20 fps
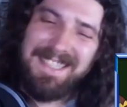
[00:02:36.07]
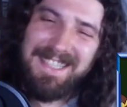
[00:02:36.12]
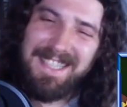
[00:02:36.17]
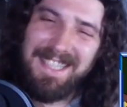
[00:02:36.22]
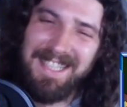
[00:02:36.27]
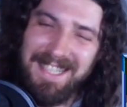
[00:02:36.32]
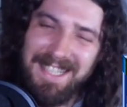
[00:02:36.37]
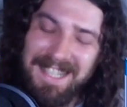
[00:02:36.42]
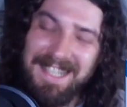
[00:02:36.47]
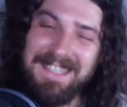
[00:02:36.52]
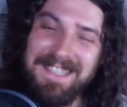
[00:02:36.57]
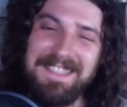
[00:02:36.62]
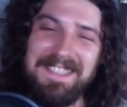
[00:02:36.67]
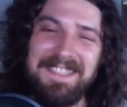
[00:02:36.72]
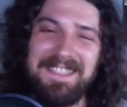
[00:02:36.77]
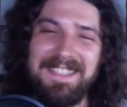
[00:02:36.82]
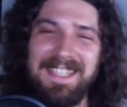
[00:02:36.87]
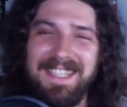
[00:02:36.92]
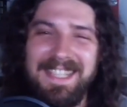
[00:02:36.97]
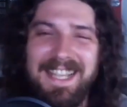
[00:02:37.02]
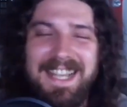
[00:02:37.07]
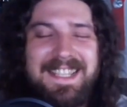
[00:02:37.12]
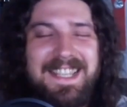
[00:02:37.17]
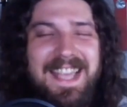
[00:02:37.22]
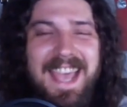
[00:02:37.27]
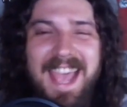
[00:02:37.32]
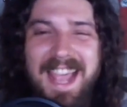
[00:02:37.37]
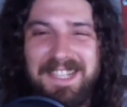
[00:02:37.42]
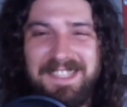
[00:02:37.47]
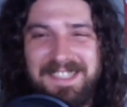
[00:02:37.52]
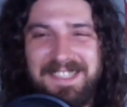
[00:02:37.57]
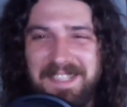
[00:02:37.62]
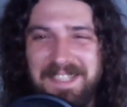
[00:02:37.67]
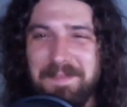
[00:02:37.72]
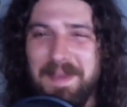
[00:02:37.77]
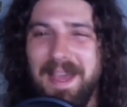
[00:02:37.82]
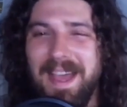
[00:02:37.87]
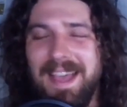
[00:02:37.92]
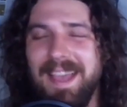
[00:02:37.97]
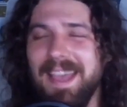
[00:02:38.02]
Oh, she said that's actually
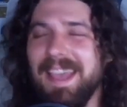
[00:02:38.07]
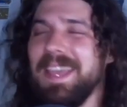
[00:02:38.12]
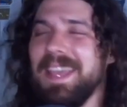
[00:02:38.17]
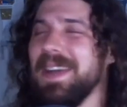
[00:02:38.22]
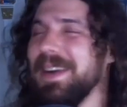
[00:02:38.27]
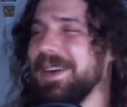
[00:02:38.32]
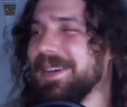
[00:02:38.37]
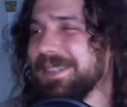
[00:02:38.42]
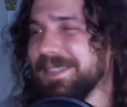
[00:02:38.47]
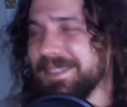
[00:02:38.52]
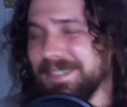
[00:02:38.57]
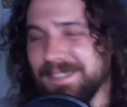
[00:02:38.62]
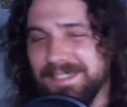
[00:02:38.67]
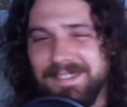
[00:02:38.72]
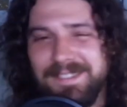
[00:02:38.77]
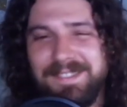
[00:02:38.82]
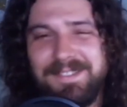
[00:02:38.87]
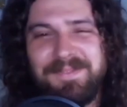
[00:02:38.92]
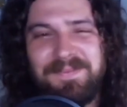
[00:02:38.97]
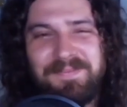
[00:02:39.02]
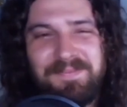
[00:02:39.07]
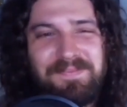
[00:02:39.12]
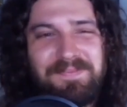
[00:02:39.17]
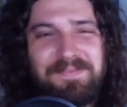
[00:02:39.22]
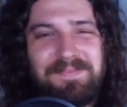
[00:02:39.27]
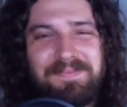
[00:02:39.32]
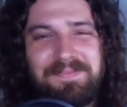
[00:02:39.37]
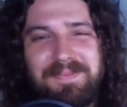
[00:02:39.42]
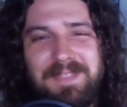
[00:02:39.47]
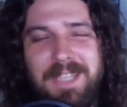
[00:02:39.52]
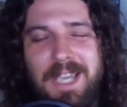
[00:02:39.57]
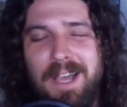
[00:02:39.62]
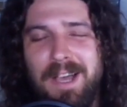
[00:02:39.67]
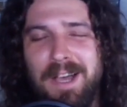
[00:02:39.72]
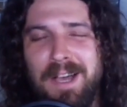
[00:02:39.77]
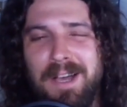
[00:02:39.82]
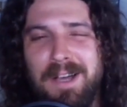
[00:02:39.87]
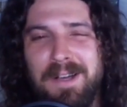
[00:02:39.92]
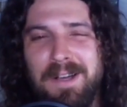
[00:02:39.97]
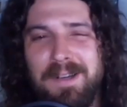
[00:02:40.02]
my a-hole.
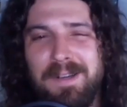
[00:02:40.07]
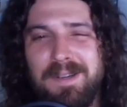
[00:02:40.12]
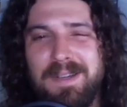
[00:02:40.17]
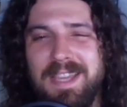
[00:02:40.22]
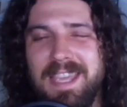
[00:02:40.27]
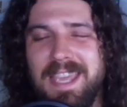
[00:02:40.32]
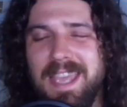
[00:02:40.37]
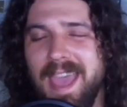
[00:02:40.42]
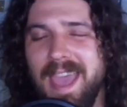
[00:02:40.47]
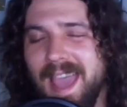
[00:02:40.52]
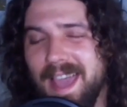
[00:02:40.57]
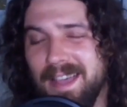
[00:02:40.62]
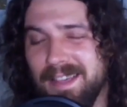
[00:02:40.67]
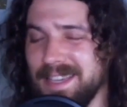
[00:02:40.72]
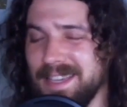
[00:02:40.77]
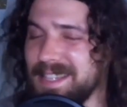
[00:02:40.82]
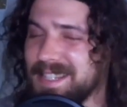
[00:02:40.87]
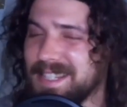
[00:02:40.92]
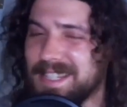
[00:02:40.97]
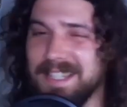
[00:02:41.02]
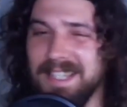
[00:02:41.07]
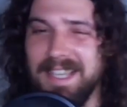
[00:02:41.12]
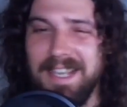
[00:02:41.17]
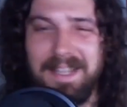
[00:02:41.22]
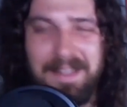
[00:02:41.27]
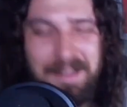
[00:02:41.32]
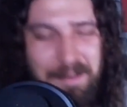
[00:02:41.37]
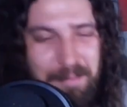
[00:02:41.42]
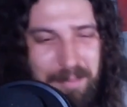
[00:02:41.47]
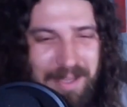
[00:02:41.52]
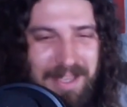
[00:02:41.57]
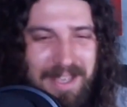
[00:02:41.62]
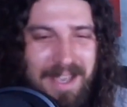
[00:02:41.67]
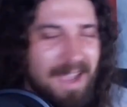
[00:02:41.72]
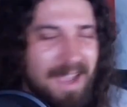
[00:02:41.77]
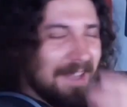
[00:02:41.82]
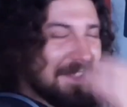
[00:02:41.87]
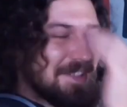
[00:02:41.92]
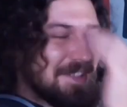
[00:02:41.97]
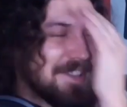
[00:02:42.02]
Oh, he slid in the
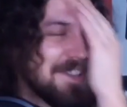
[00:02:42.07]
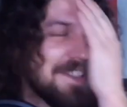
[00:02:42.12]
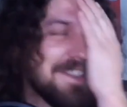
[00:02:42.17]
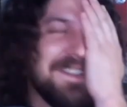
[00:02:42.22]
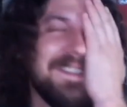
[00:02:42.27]
BH.